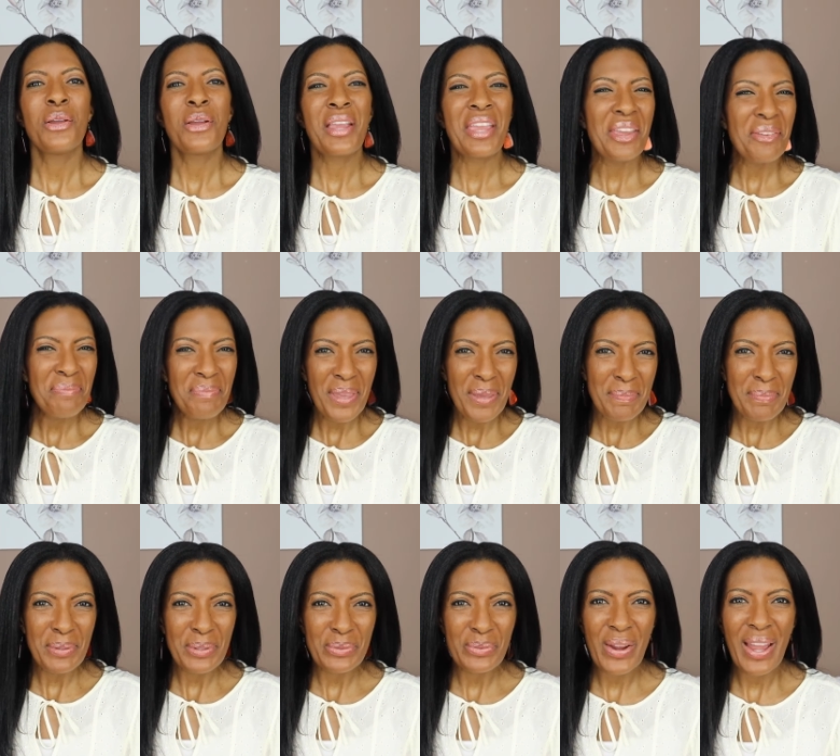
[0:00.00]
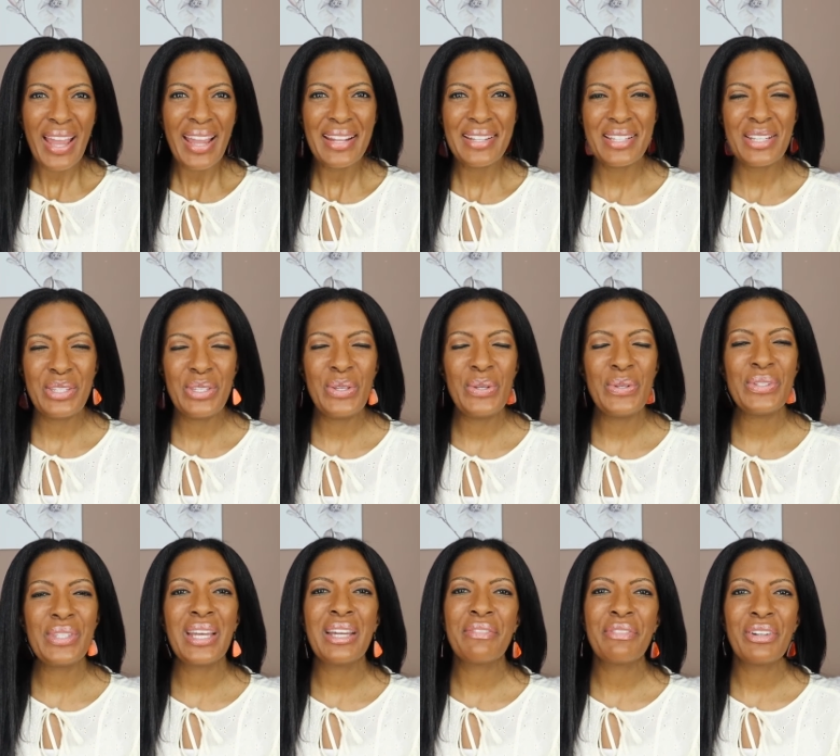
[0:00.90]
give people rides and use
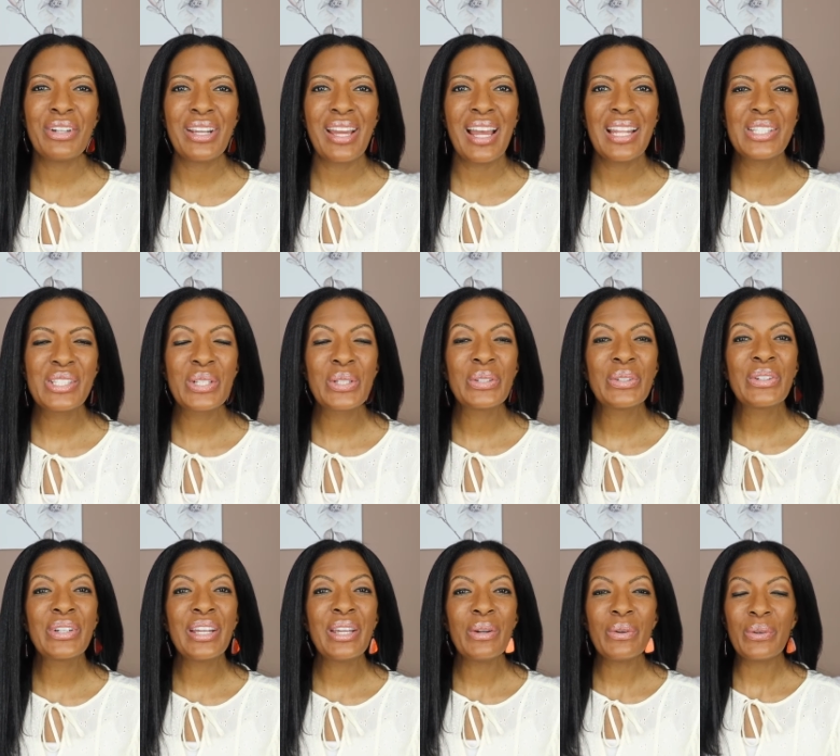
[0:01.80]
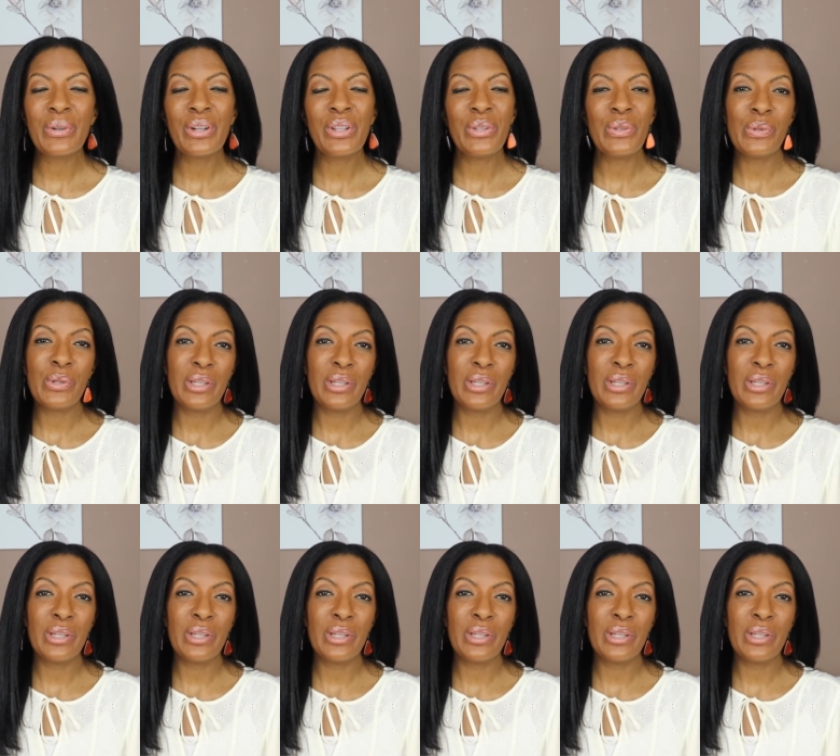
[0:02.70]
that for God's glory, or you